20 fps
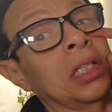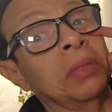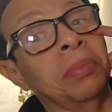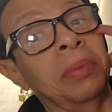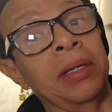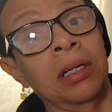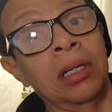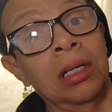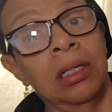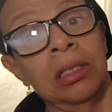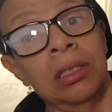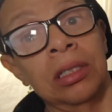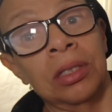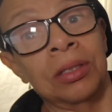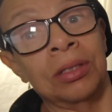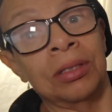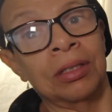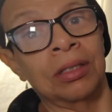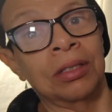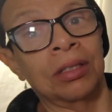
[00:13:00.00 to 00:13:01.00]
That's behind
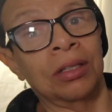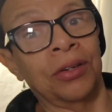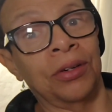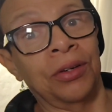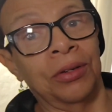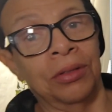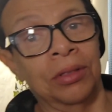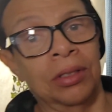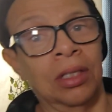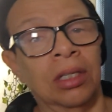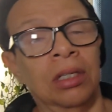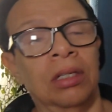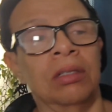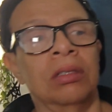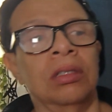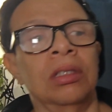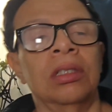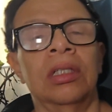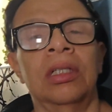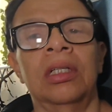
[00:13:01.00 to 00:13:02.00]
this curtain
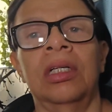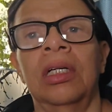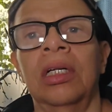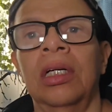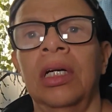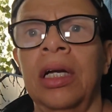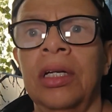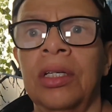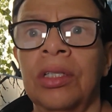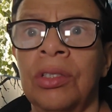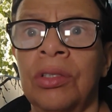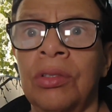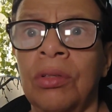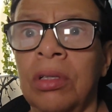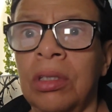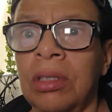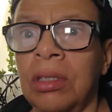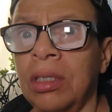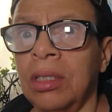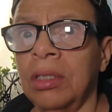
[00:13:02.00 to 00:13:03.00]
here. I
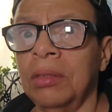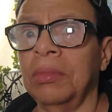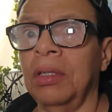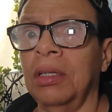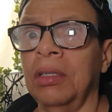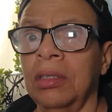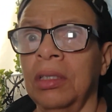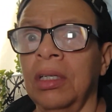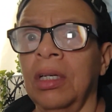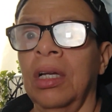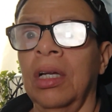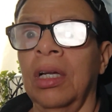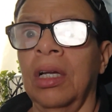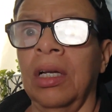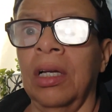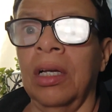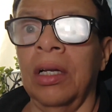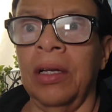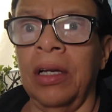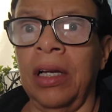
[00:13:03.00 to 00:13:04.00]
installed
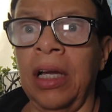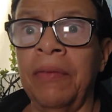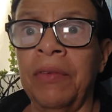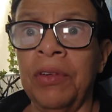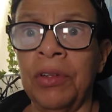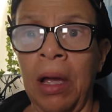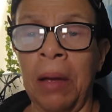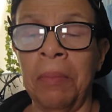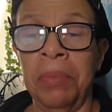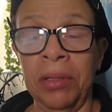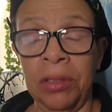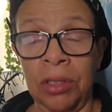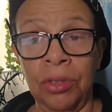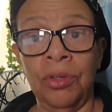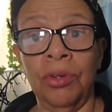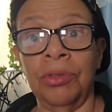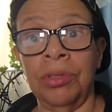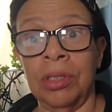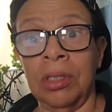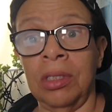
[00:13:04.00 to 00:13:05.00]
I built a
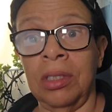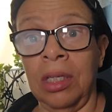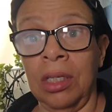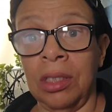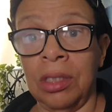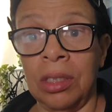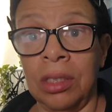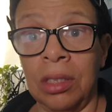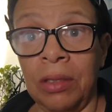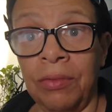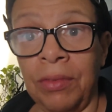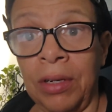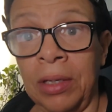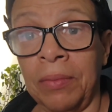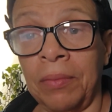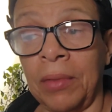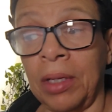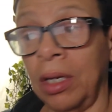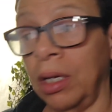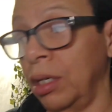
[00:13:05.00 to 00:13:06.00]
nursery station,
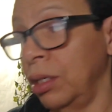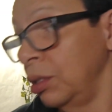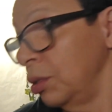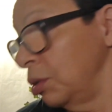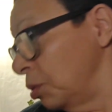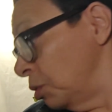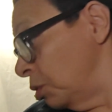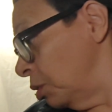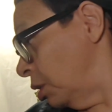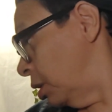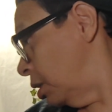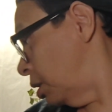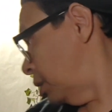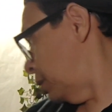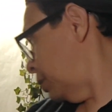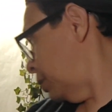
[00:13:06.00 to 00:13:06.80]
right? I used